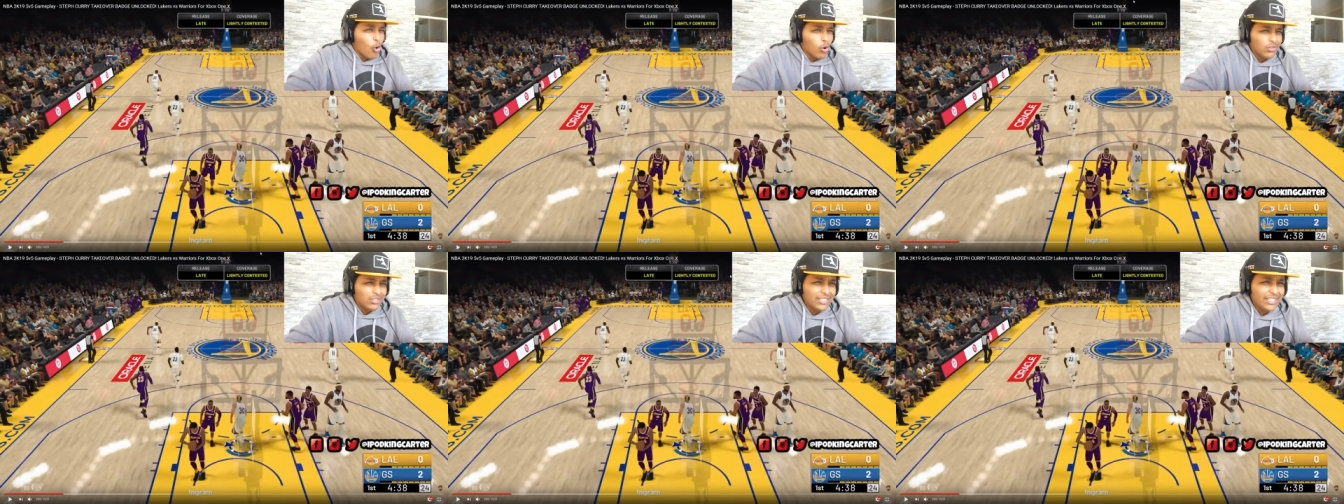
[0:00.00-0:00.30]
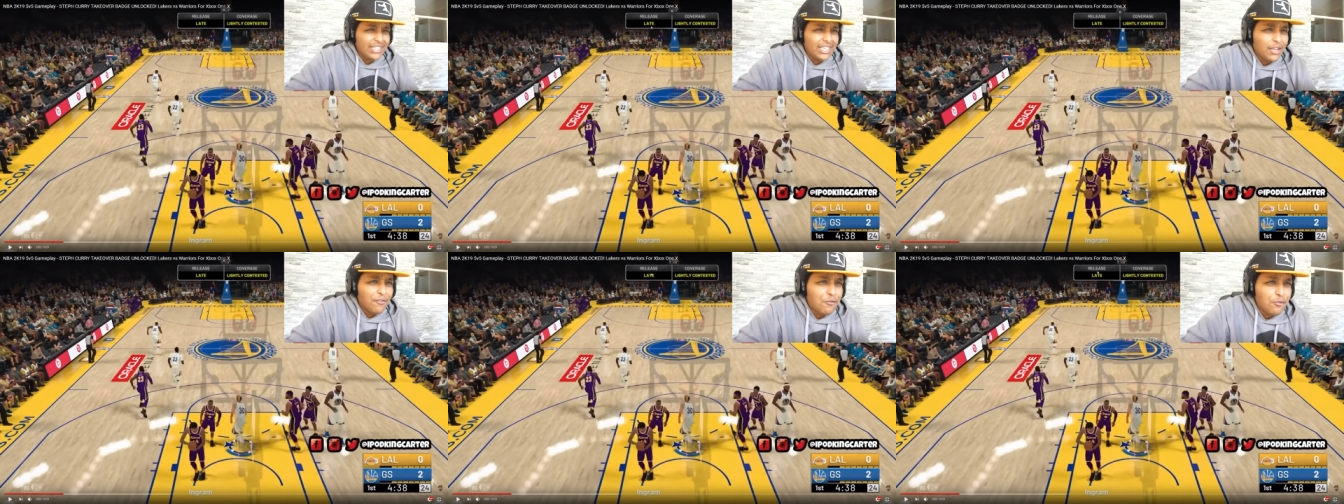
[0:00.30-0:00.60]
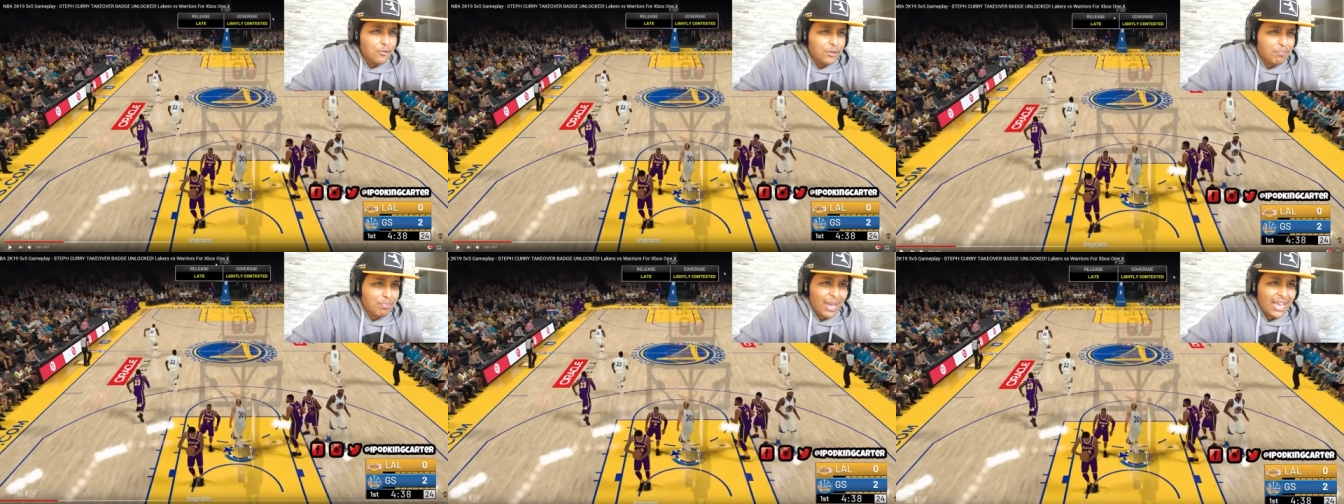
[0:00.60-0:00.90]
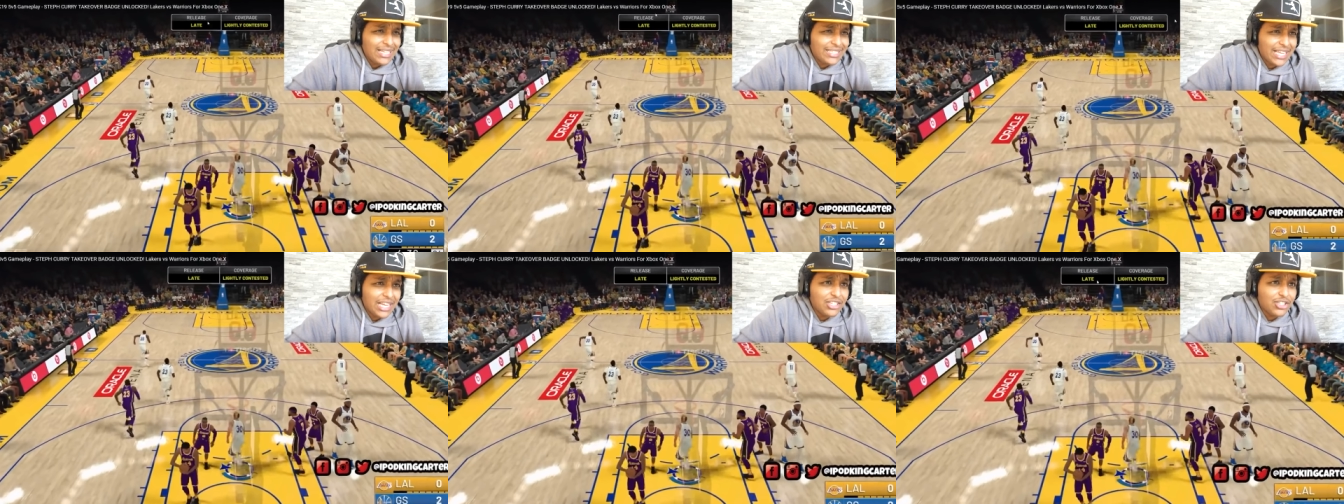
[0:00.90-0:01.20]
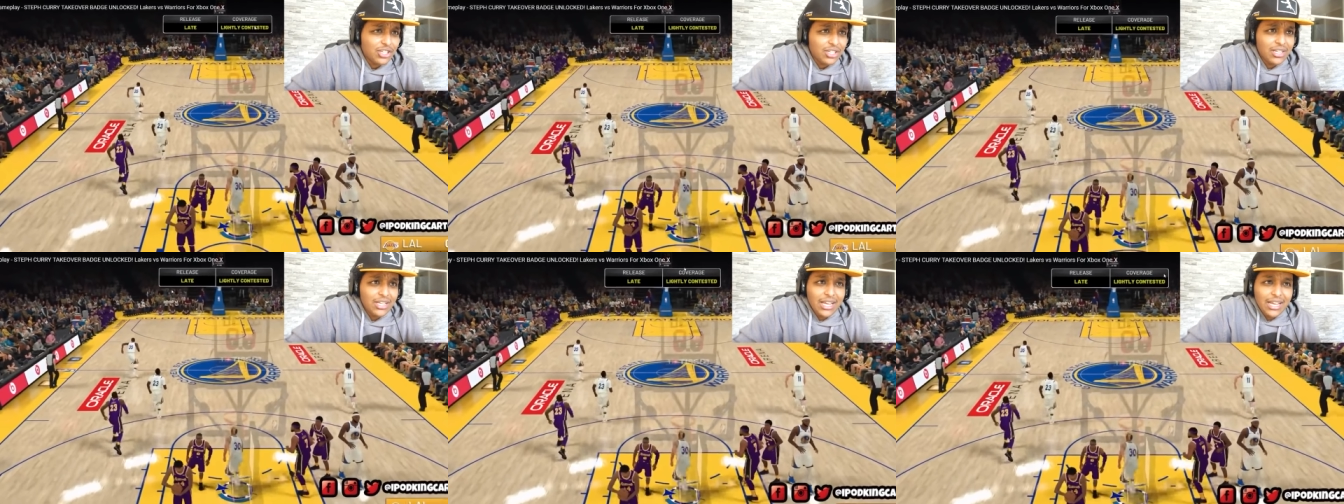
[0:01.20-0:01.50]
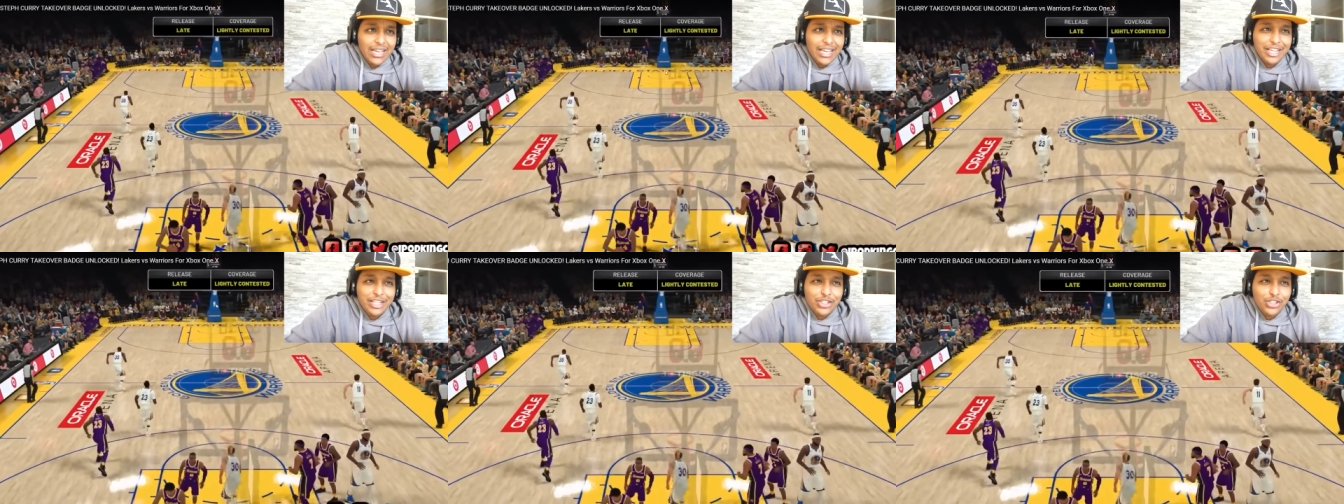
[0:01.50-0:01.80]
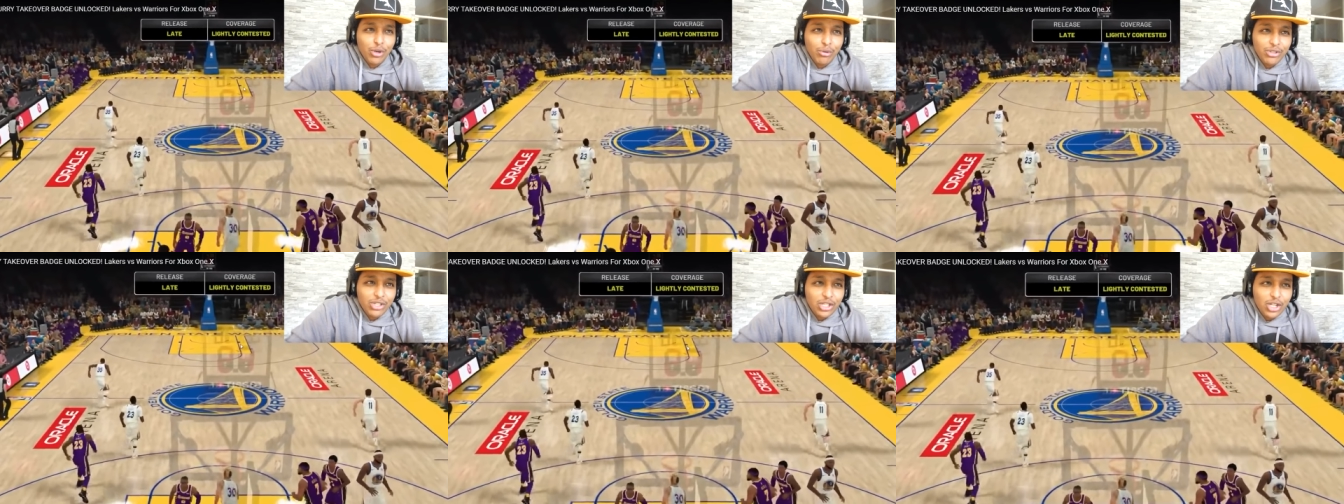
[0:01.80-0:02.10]
only, if you pay attention, it
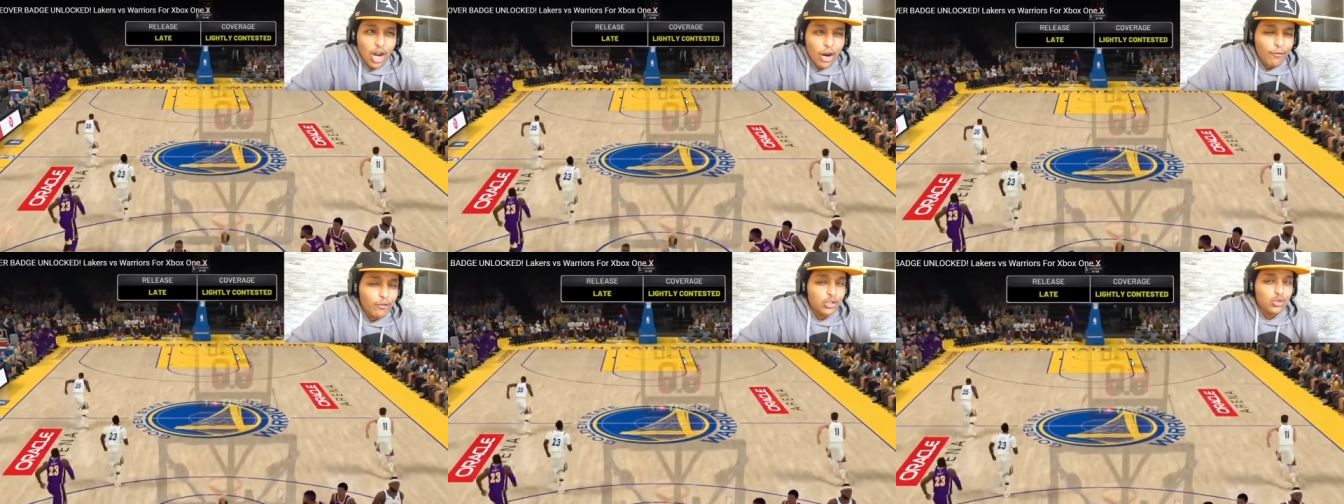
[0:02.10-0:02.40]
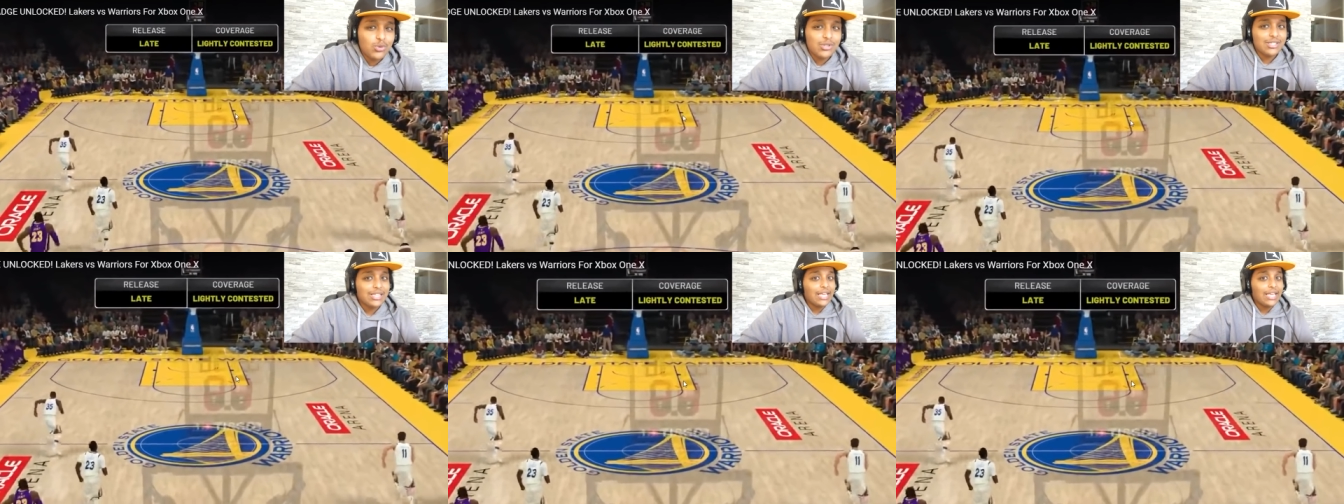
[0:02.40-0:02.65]
shows the coverage was